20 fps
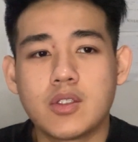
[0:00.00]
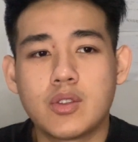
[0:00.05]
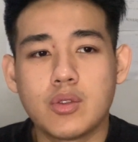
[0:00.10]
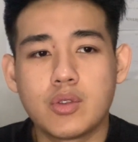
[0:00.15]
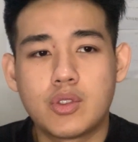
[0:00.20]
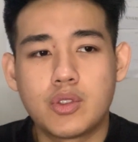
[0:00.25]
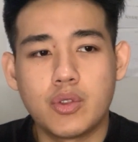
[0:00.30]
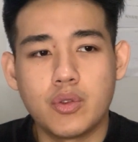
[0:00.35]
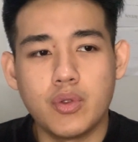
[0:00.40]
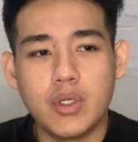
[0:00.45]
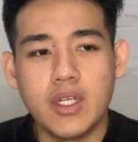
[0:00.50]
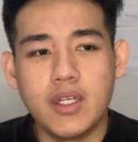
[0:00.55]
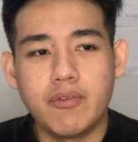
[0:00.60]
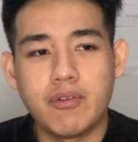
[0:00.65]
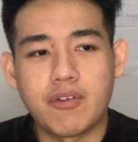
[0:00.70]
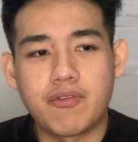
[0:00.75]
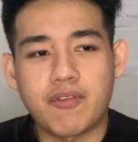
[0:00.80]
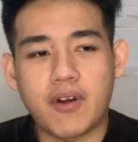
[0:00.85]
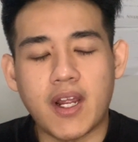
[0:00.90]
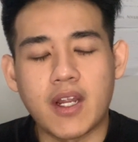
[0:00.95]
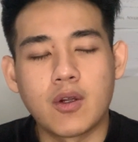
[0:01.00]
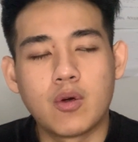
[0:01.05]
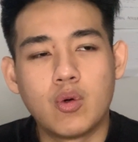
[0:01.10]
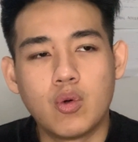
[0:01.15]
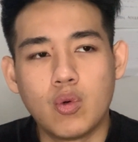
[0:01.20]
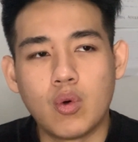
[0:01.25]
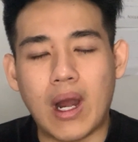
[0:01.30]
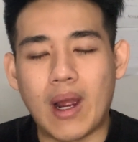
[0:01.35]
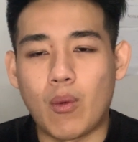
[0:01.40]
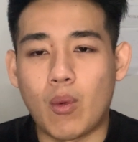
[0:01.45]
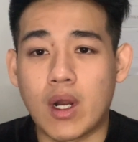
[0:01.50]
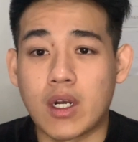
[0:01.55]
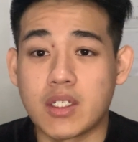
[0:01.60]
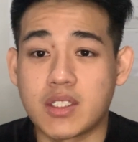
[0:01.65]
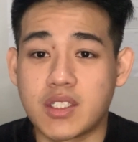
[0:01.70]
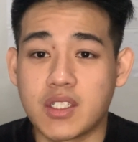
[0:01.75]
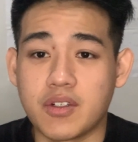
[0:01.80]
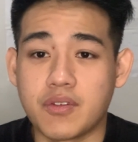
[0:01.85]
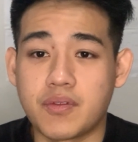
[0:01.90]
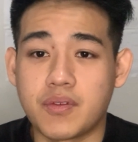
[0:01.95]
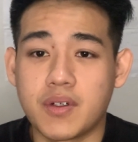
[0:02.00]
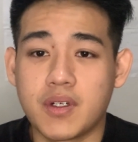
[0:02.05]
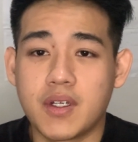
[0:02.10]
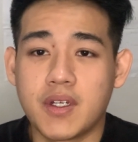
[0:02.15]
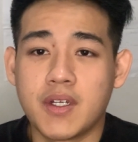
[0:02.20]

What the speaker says: to truly refine who I want to serve.